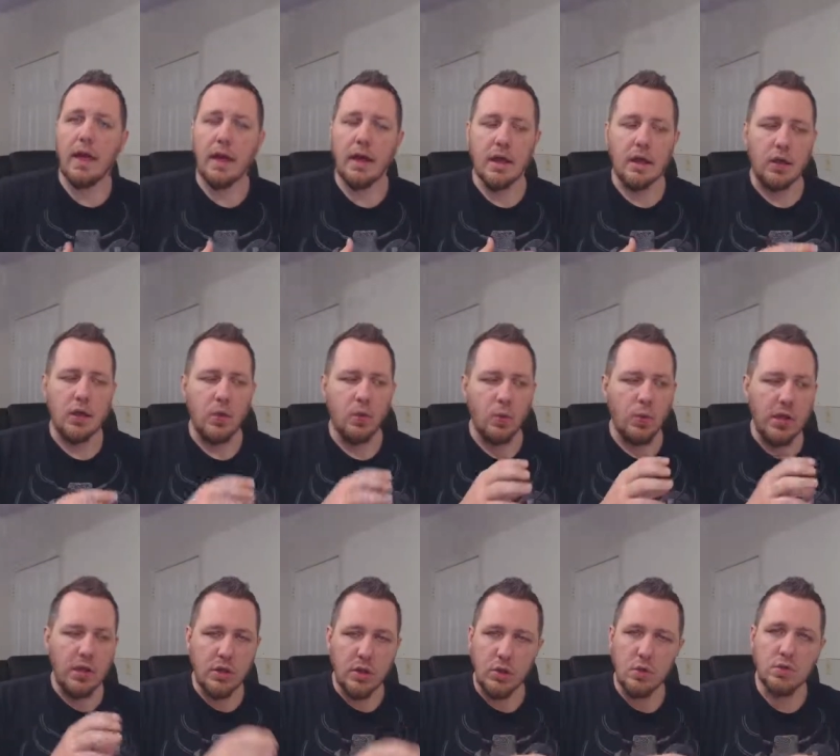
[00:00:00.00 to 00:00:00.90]
And
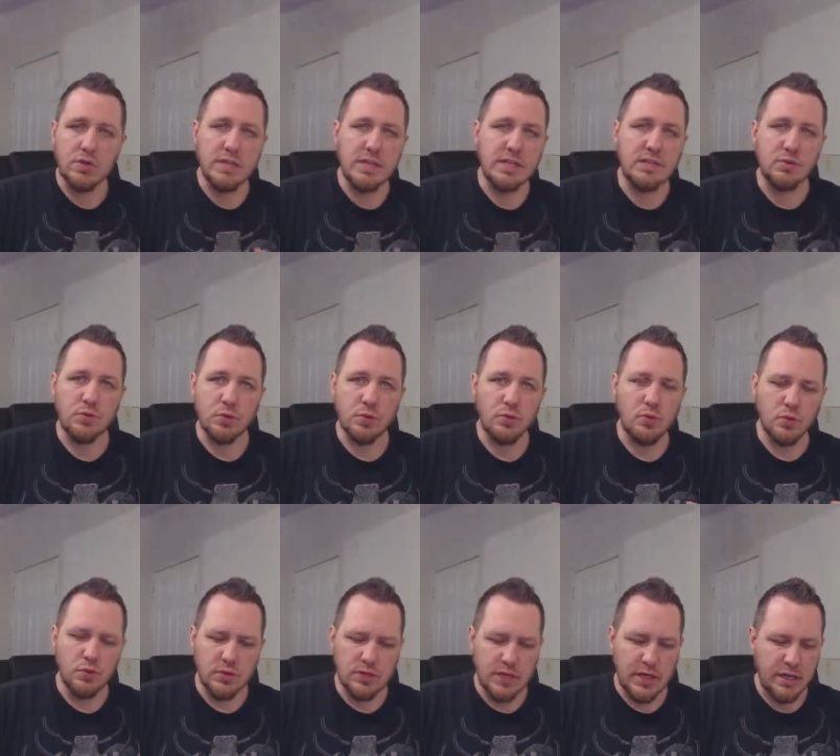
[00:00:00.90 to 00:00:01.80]
we use these
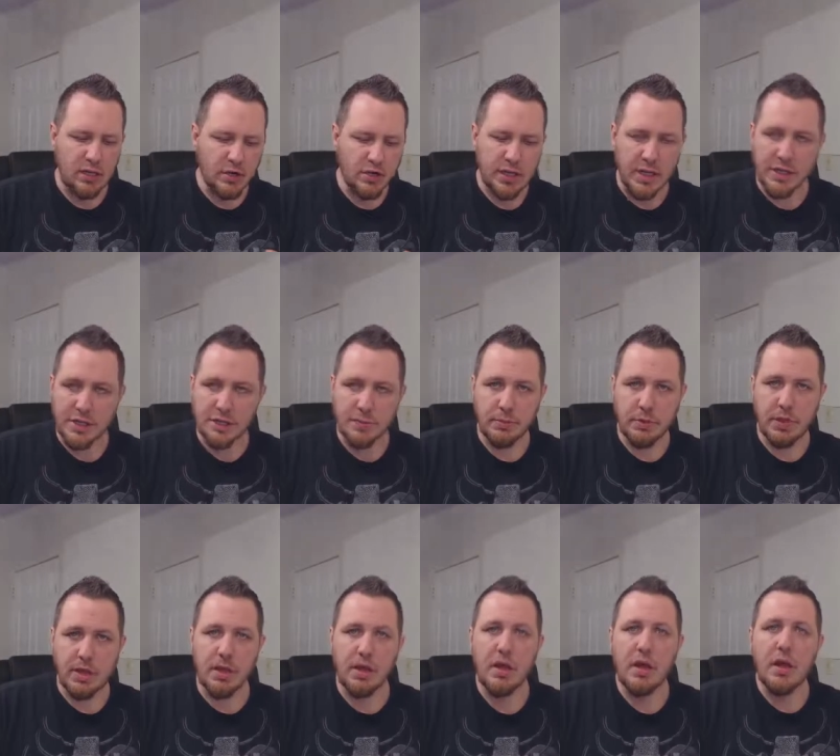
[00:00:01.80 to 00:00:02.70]
rules
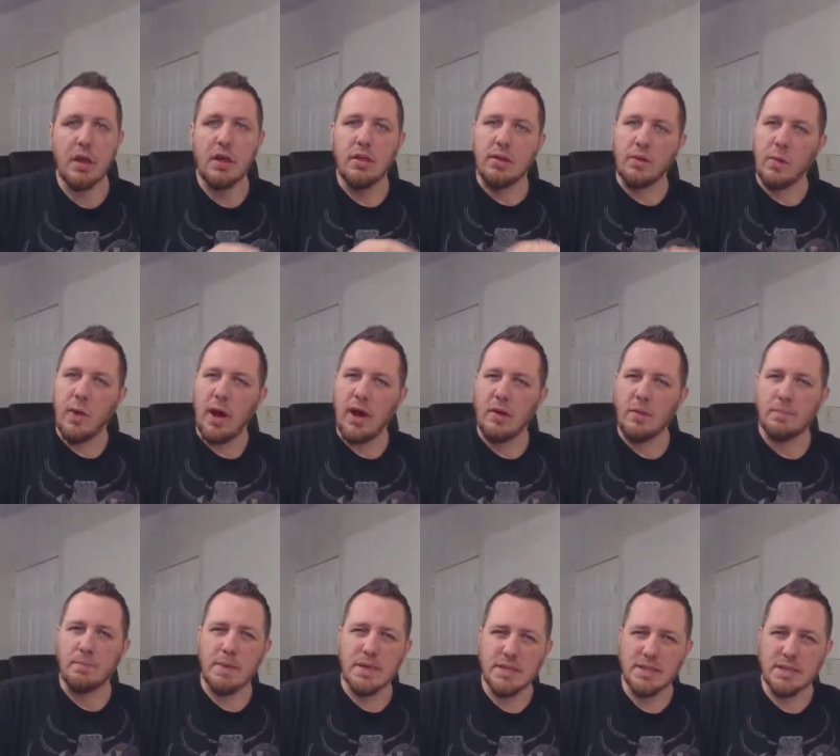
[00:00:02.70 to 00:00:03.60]
interchangeably
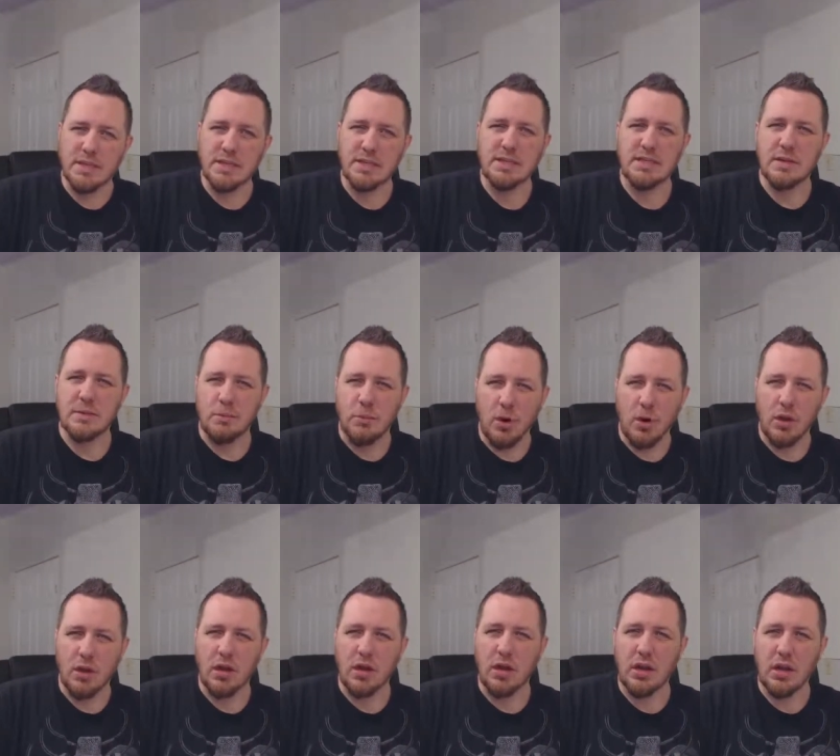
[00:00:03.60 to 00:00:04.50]
throughout business and
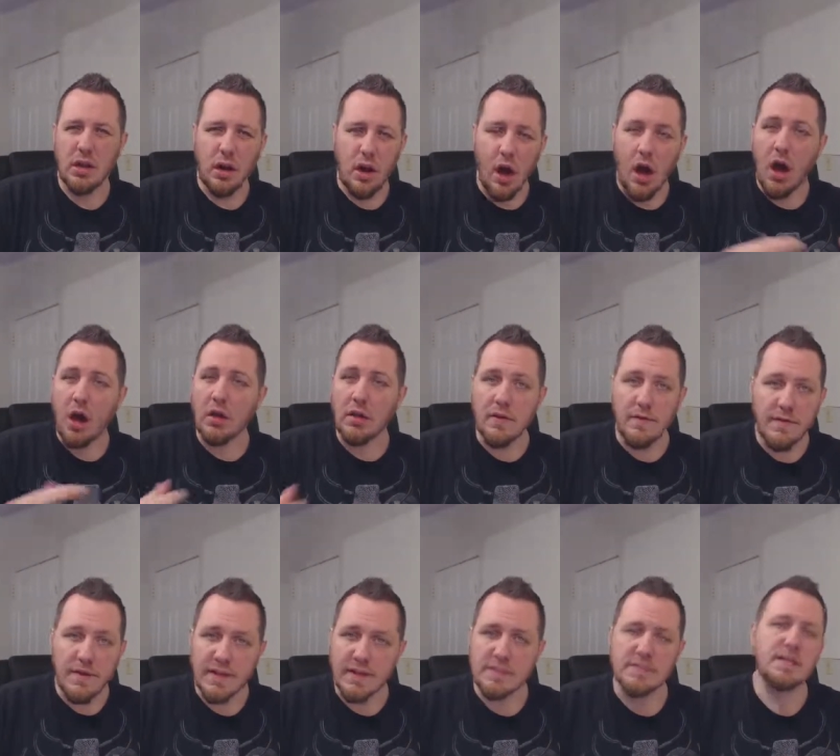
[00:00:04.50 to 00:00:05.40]
marketing and all
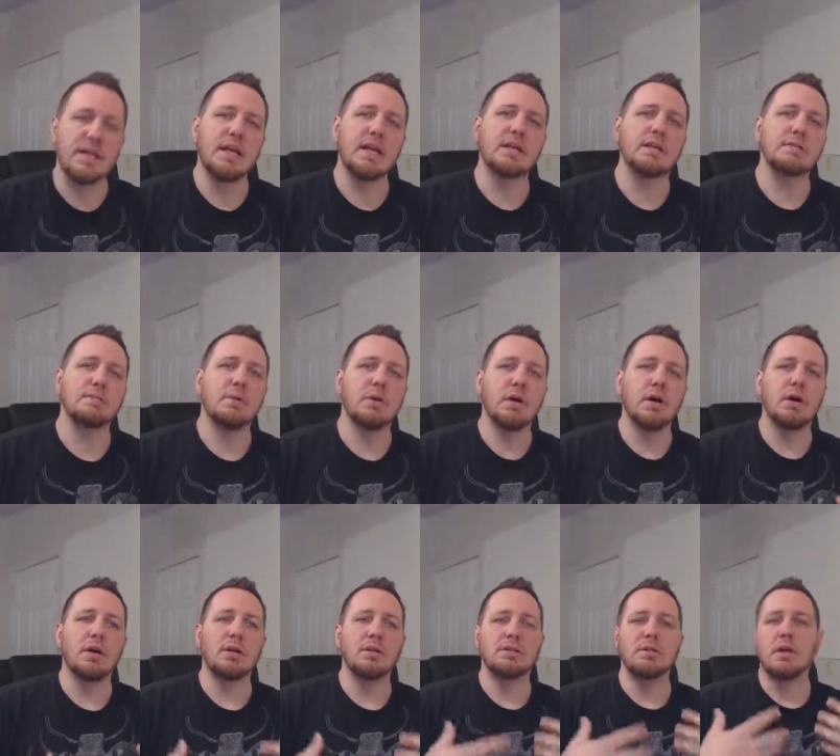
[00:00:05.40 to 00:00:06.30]
of these things
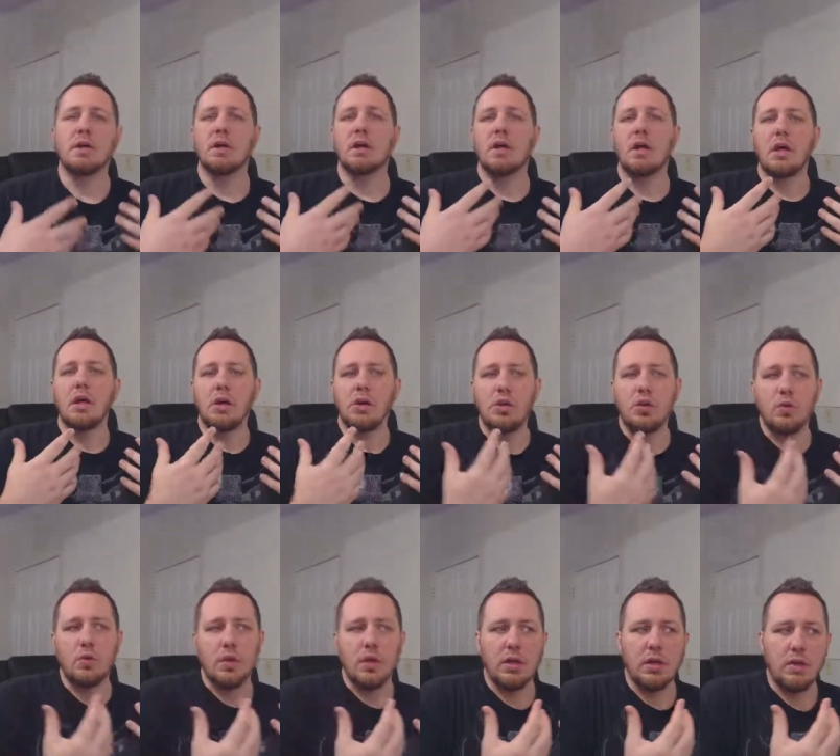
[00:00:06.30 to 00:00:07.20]
because
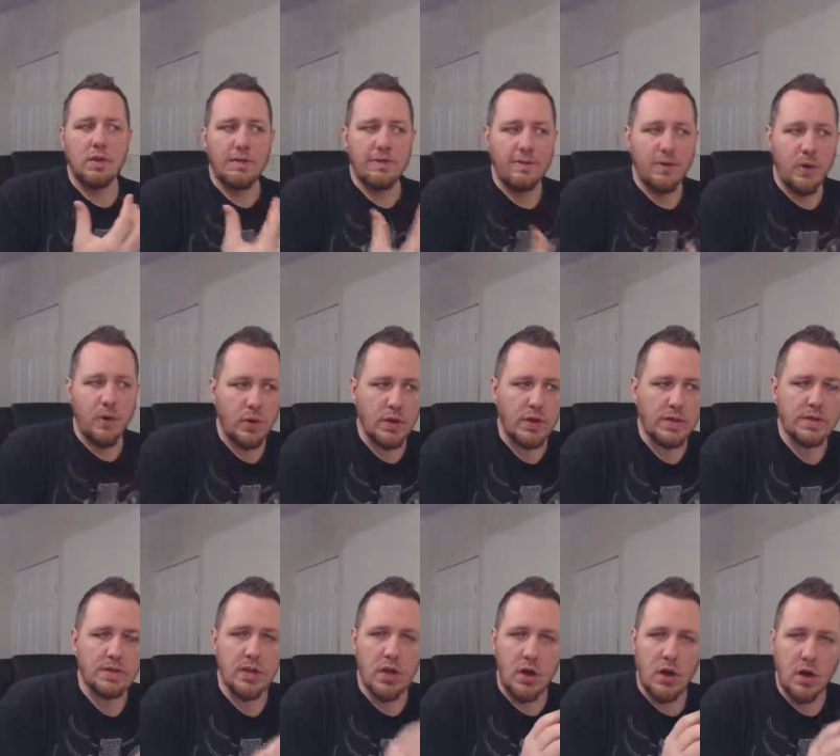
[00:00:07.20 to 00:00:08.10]
you can
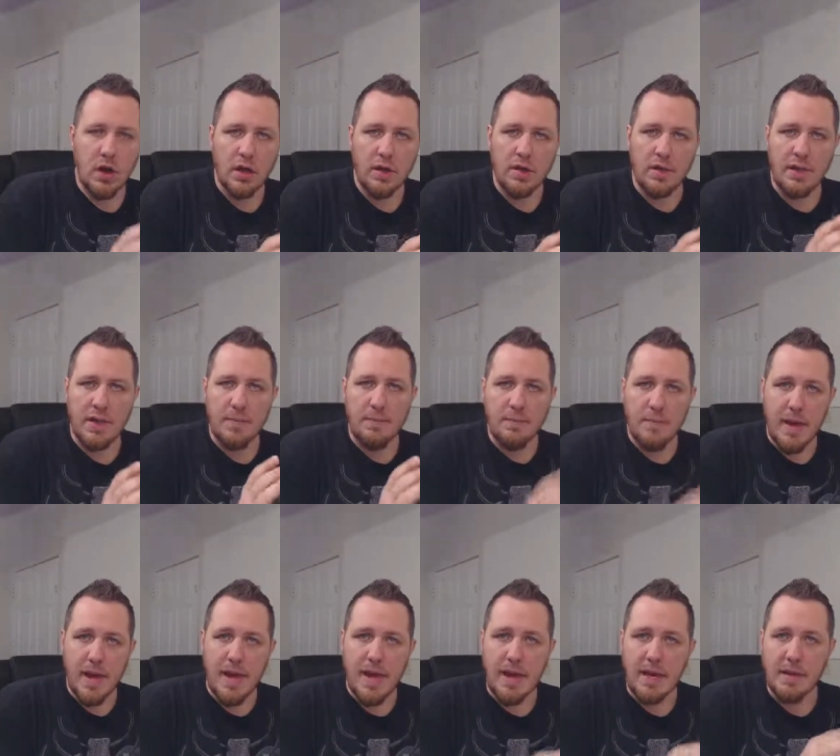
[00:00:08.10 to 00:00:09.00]
focus on the
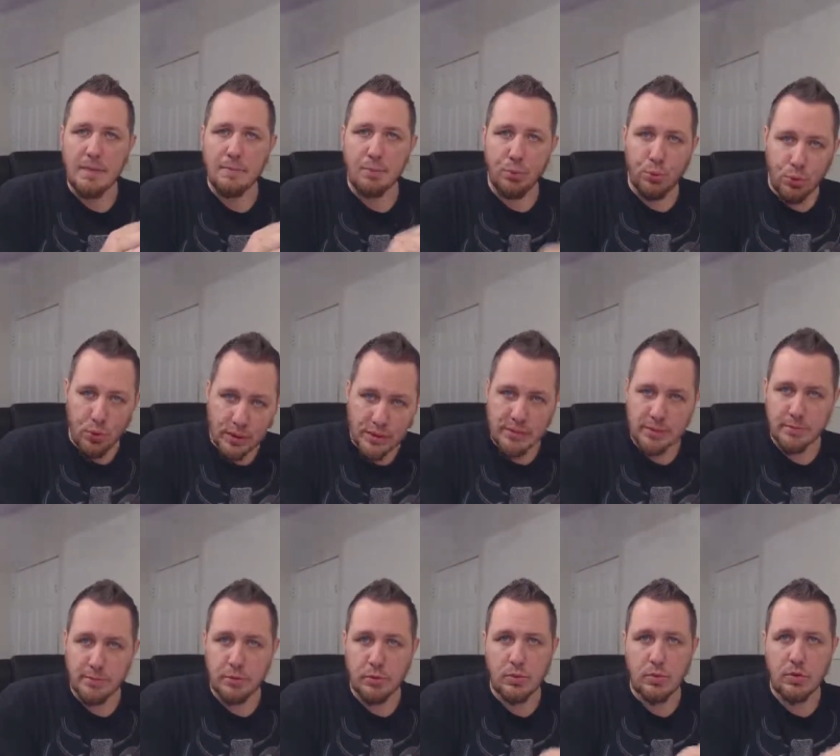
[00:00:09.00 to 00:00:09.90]
main
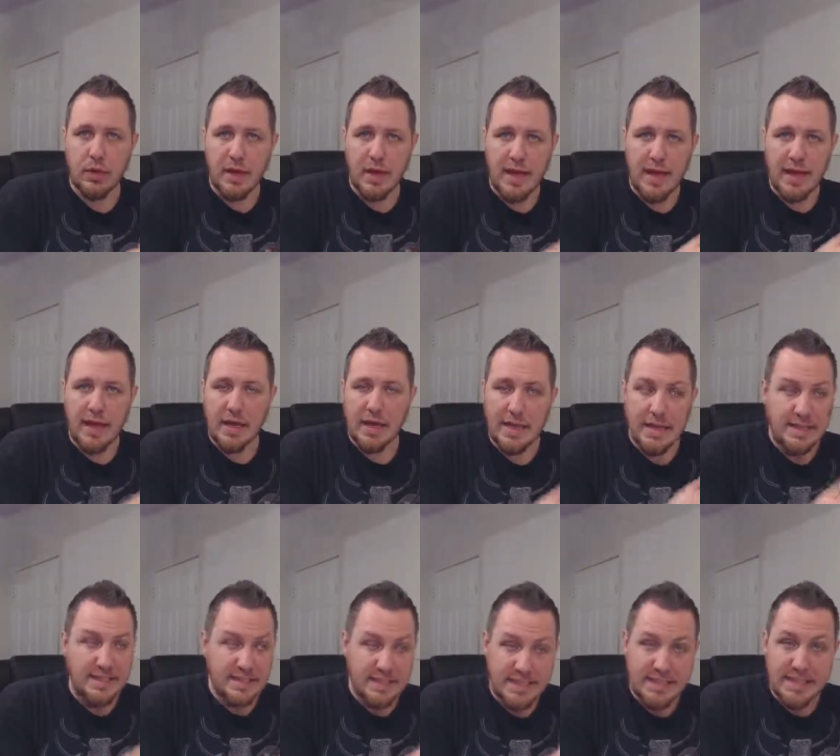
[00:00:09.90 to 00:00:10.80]
principle
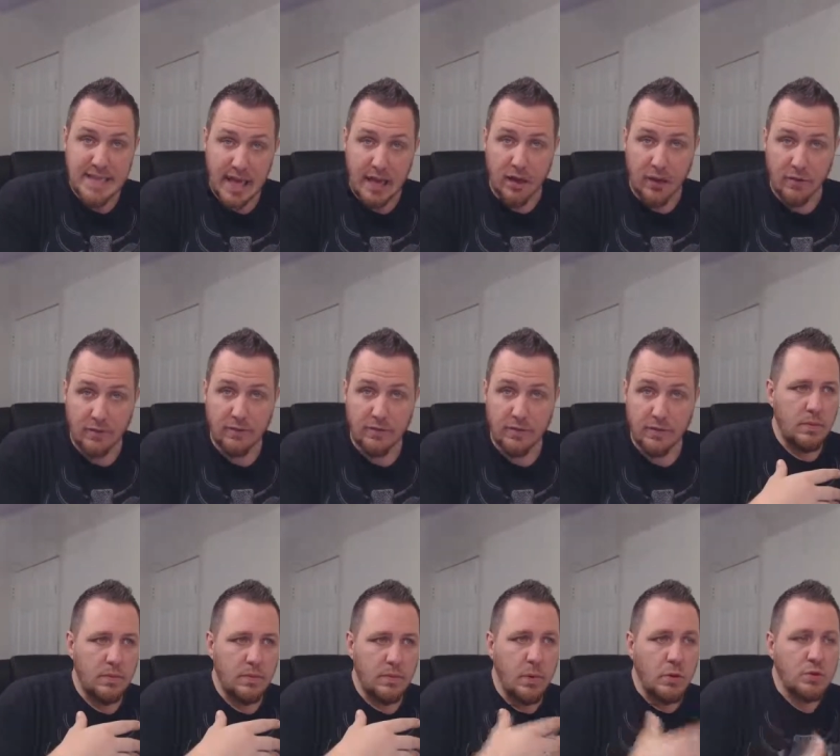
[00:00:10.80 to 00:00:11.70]
itself.
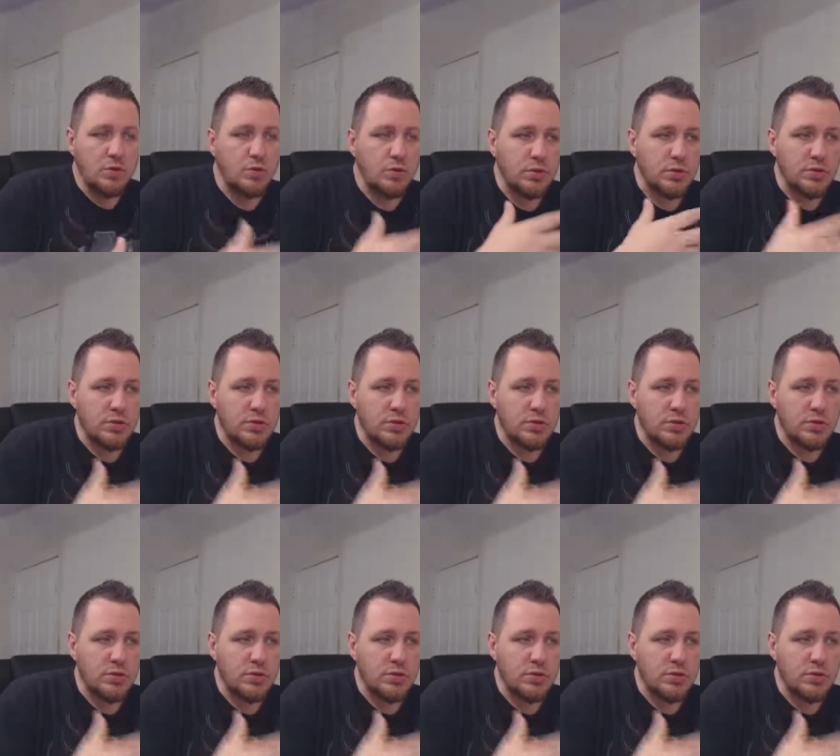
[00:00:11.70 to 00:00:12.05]
Most